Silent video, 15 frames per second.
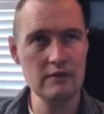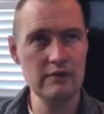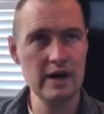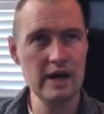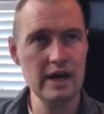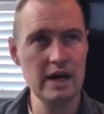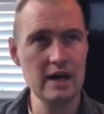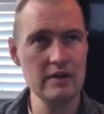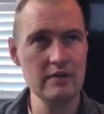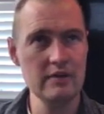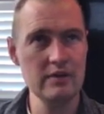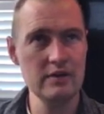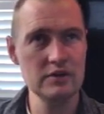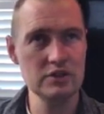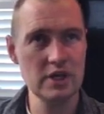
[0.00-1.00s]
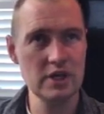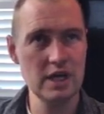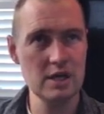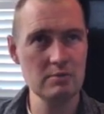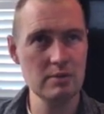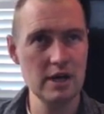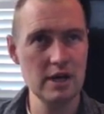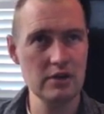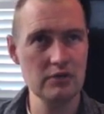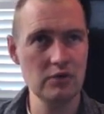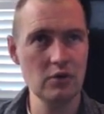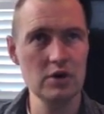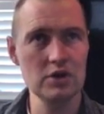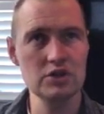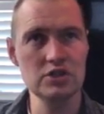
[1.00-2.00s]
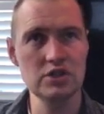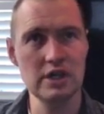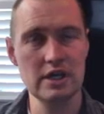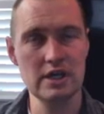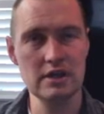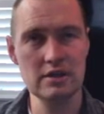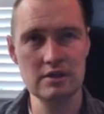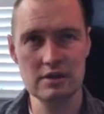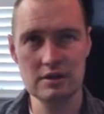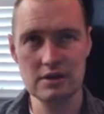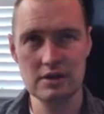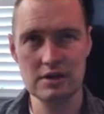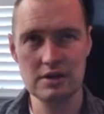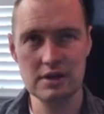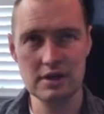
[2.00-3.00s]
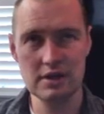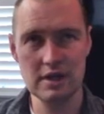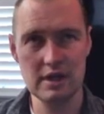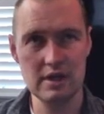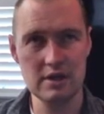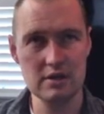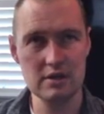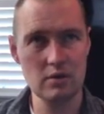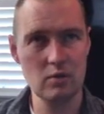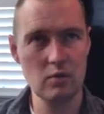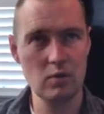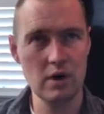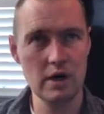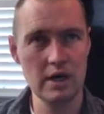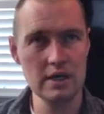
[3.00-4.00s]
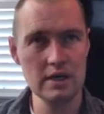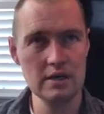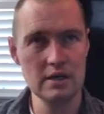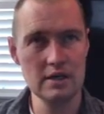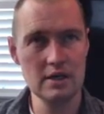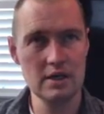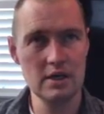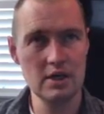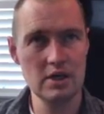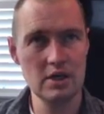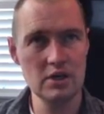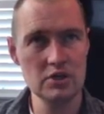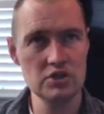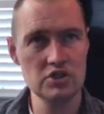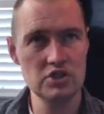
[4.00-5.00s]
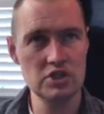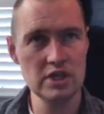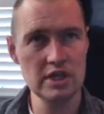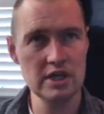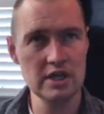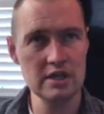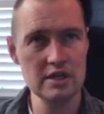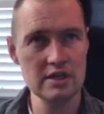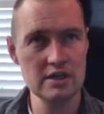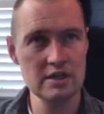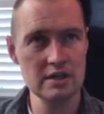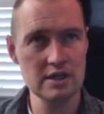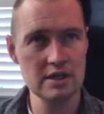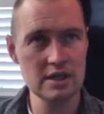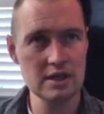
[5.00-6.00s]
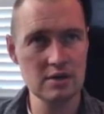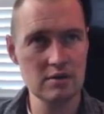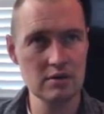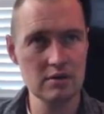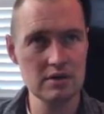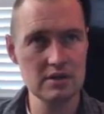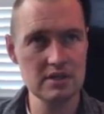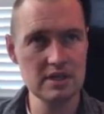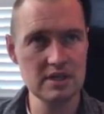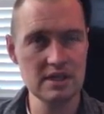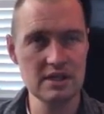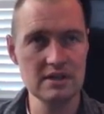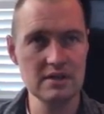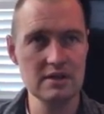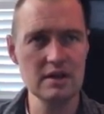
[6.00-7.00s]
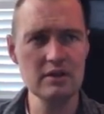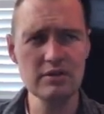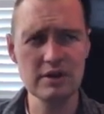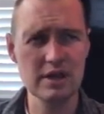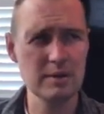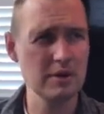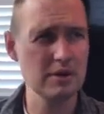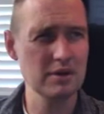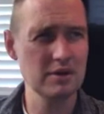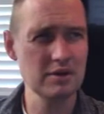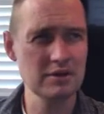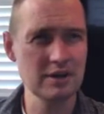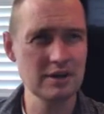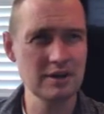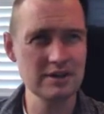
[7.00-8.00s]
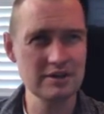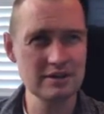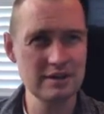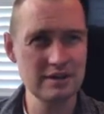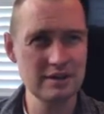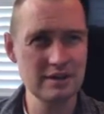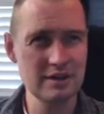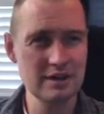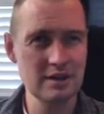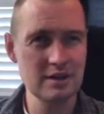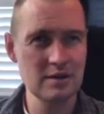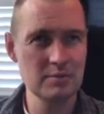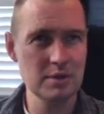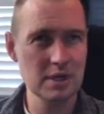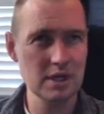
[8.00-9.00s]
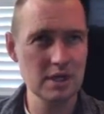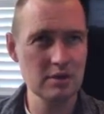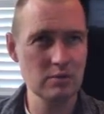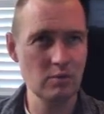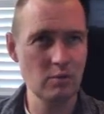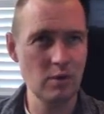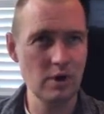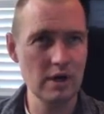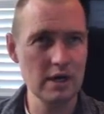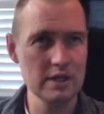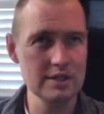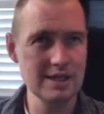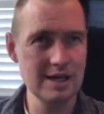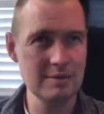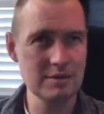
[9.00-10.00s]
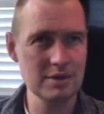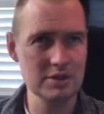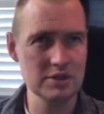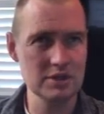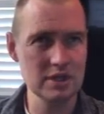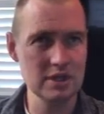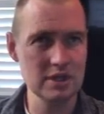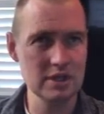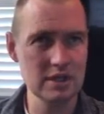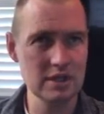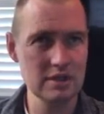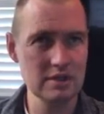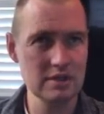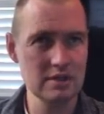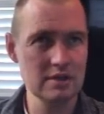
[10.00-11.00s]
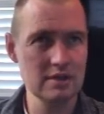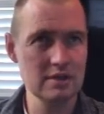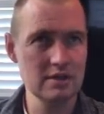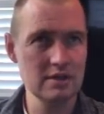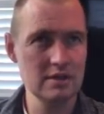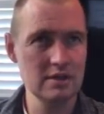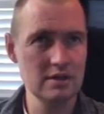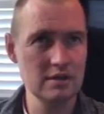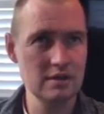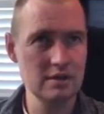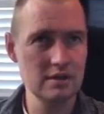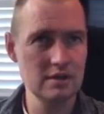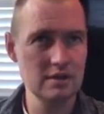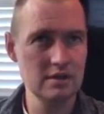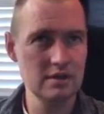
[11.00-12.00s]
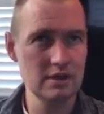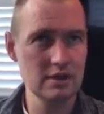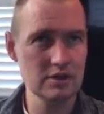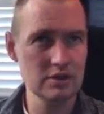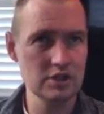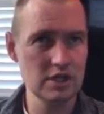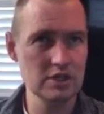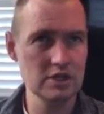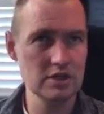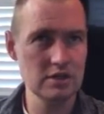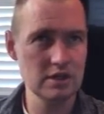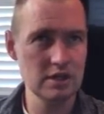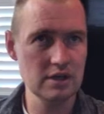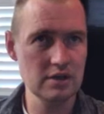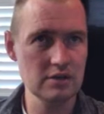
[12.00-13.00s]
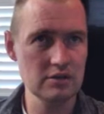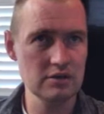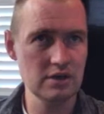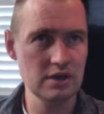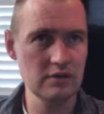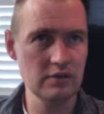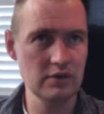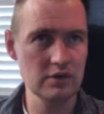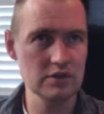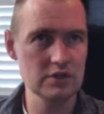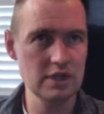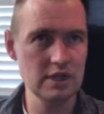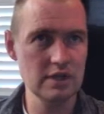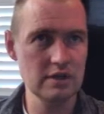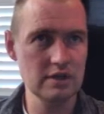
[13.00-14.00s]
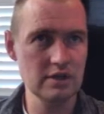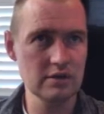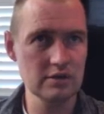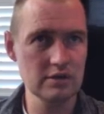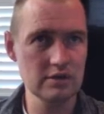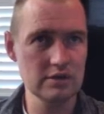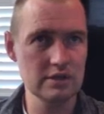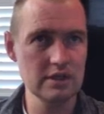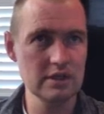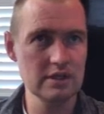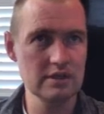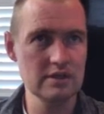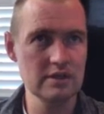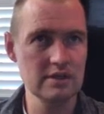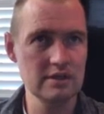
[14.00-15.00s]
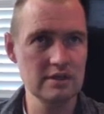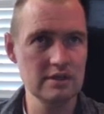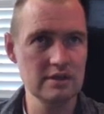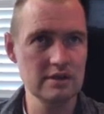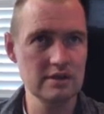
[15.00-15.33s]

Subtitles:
And 5j minus 4j, let's see, is 1j equals 10. This one came out so nice because 1 times a j doesn't change anything, so therefore j is equal to 10.